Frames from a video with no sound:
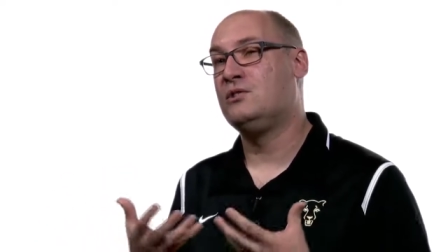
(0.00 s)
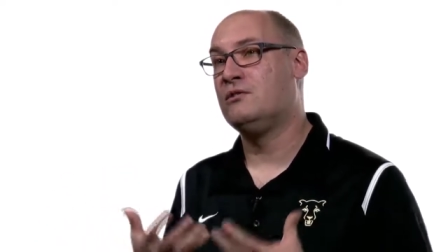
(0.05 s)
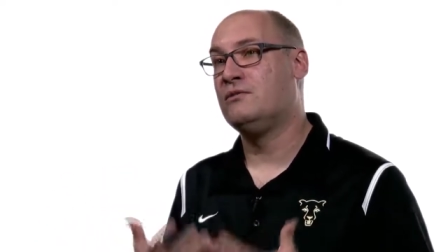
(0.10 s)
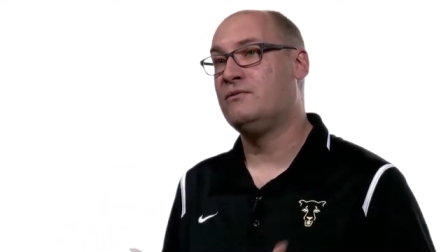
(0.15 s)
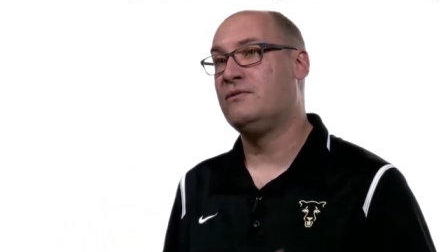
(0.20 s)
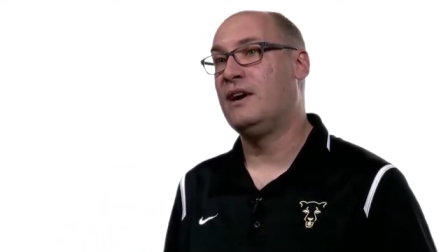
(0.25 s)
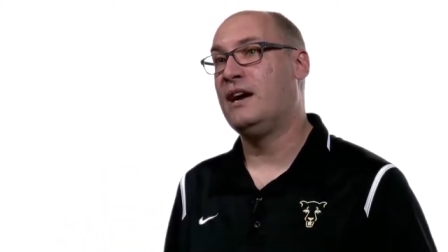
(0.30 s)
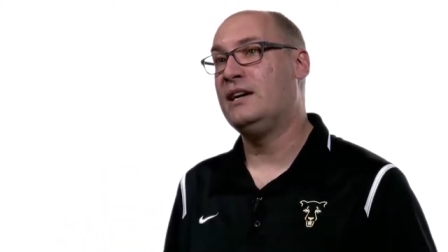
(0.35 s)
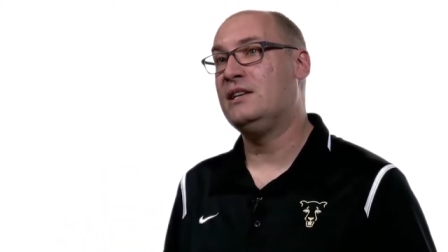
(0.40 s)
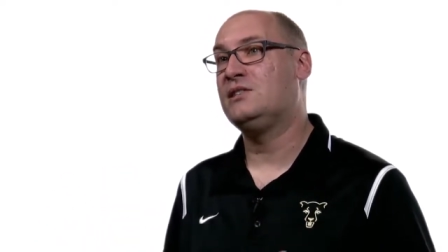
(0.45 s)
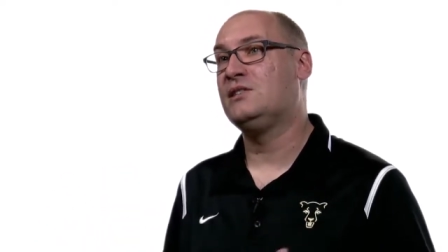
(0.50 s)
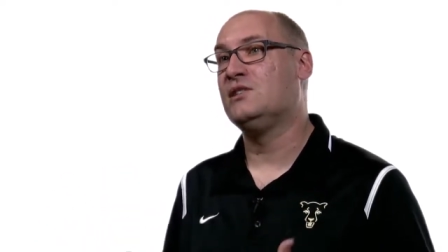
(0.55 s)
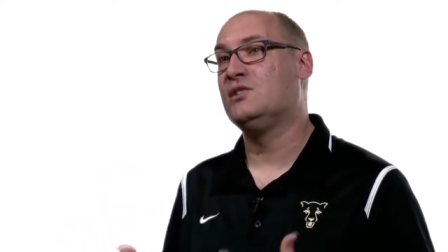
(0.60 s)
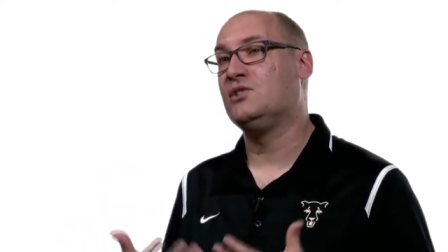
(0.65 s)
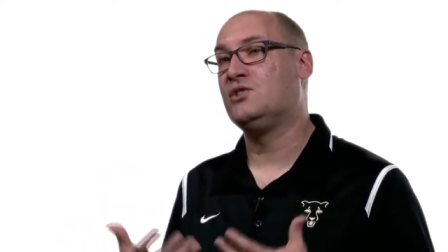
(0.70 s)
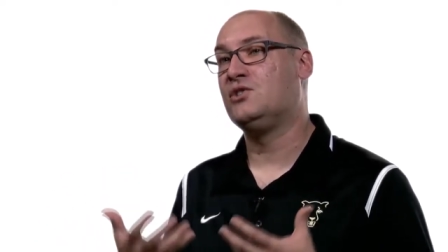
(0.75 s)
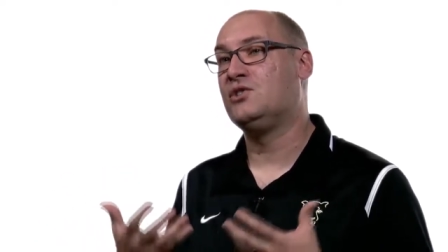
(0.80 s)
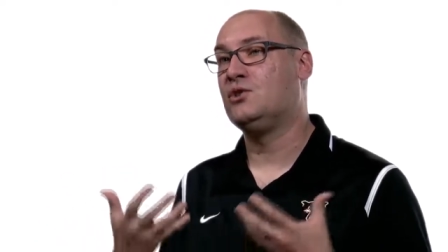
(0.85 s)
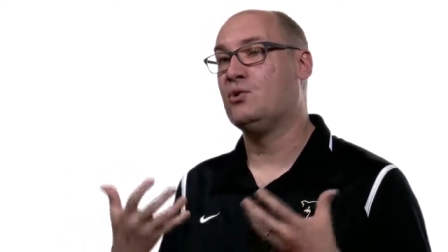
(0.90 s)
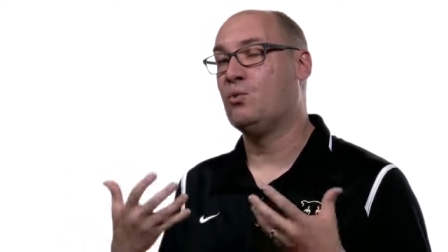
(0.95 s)

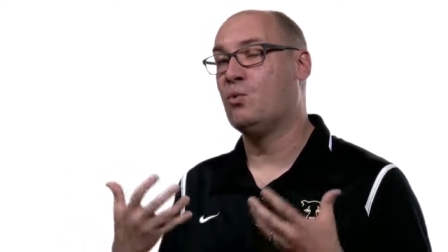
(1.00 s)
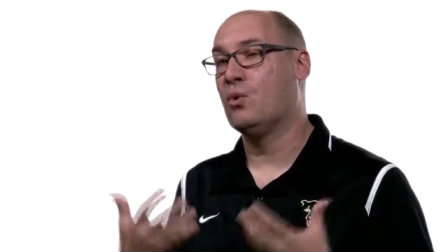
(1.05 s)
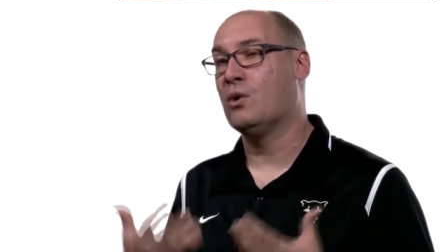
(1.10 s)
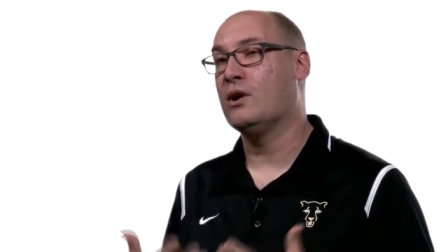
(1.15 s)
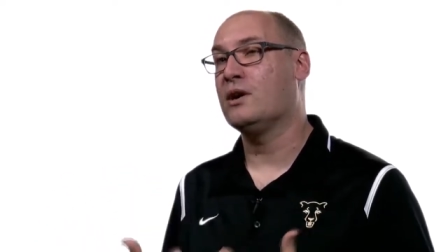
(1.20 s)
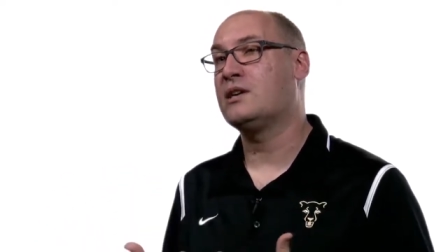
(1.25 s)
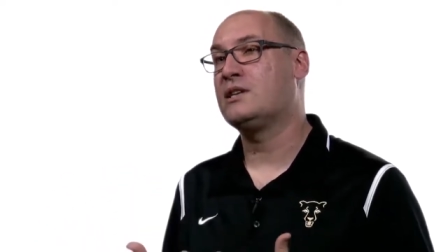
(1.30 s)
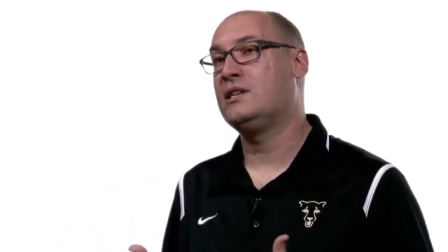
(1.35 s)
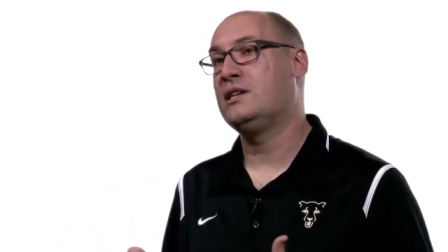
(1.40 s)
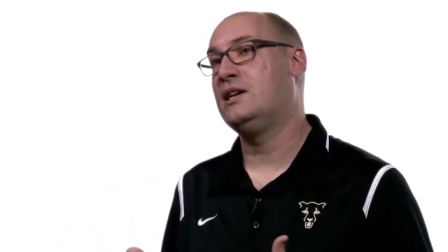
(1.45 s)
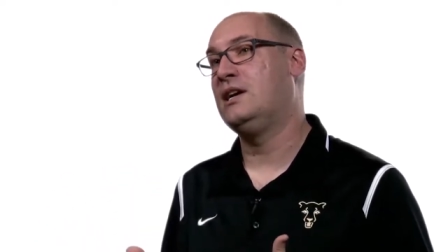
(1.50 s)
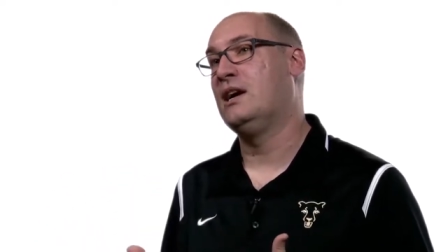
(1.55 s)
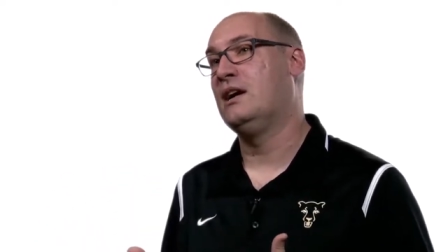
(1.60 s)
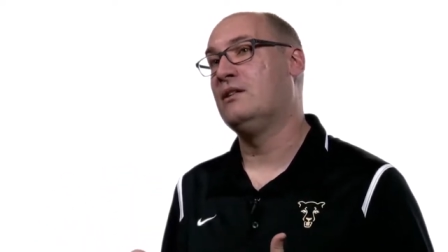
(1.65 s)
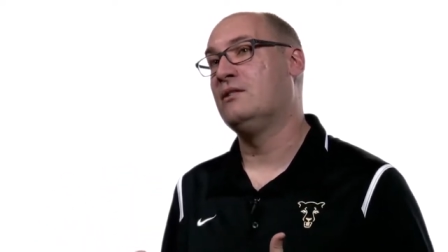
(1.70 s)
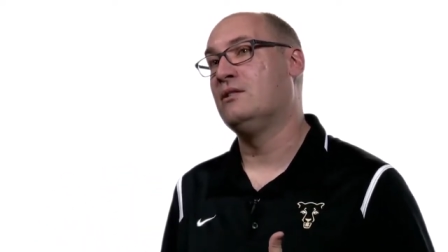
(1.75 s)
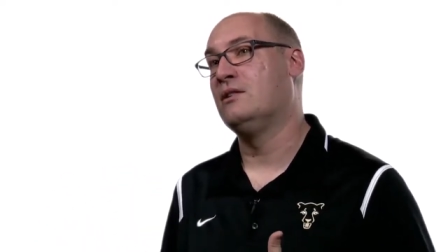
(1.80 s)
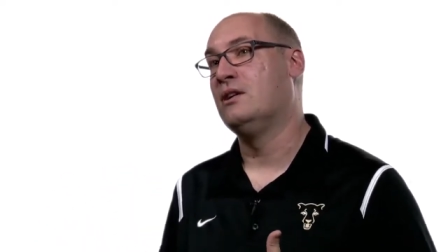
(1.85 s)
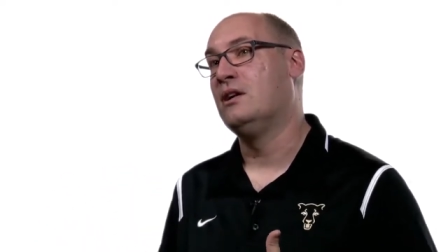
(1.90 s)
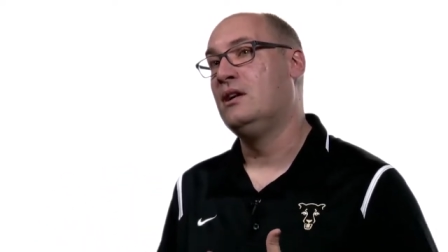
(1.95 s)
devices to work
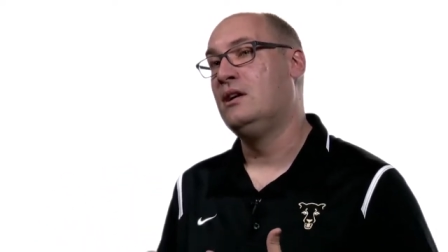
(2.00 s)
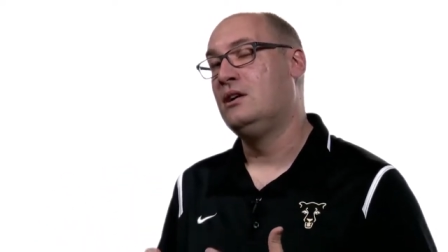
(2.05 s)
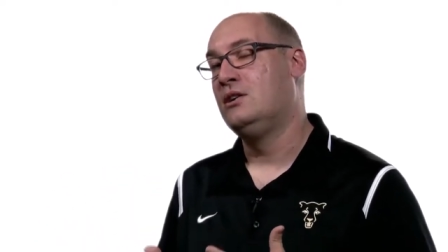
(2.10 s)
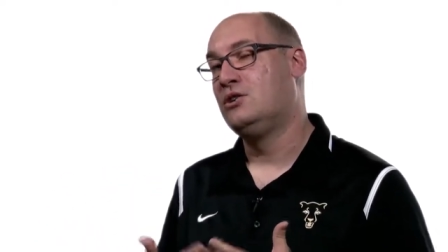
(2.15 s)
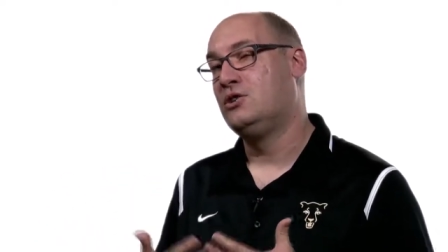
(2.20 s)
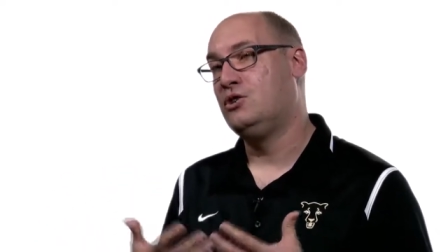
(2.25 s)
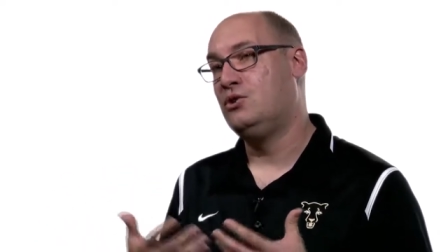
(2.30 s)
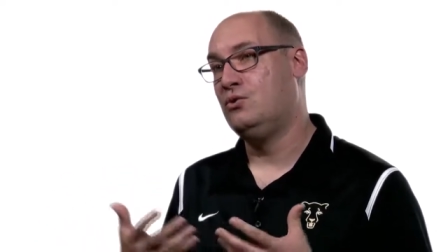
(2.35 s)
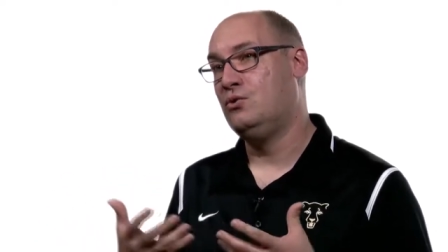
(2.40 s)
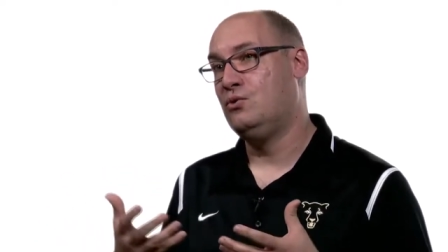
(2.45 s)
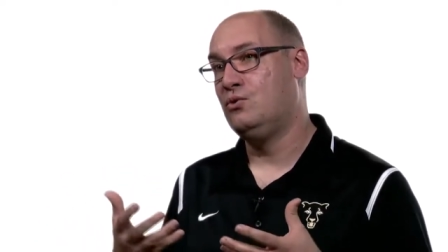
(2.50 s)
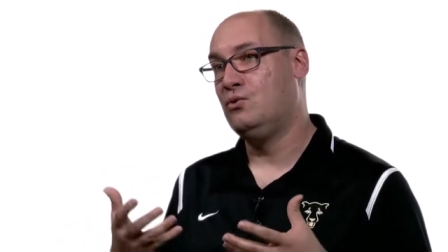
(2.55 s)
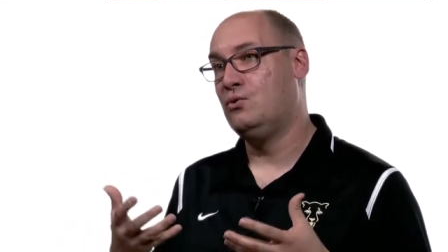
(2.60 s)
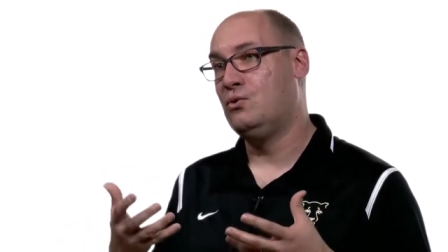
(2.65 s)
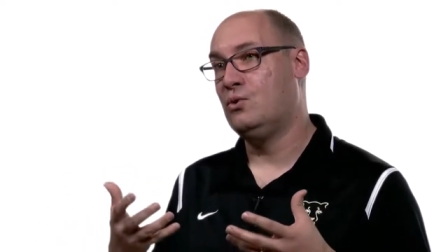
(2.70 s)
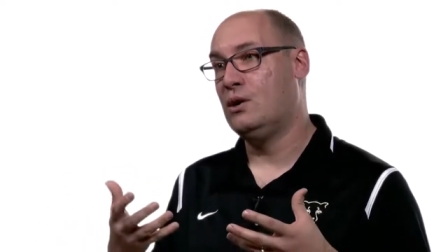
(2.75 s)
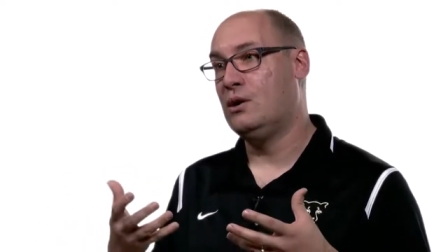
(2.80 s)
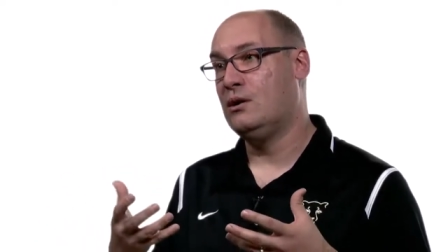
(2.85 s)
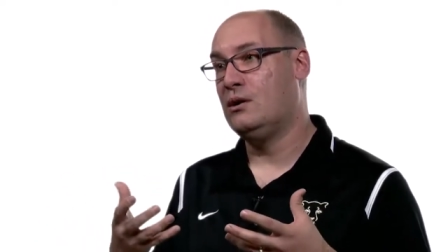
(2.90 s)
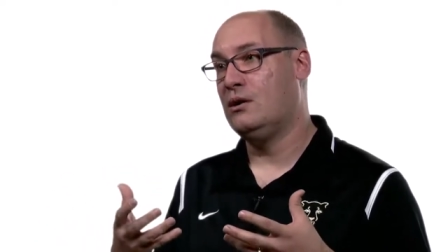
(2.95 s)
together
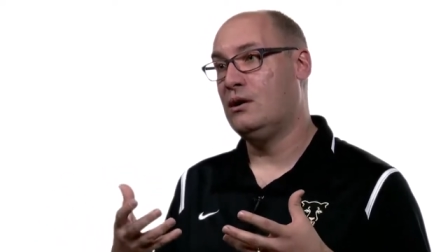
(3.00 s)
to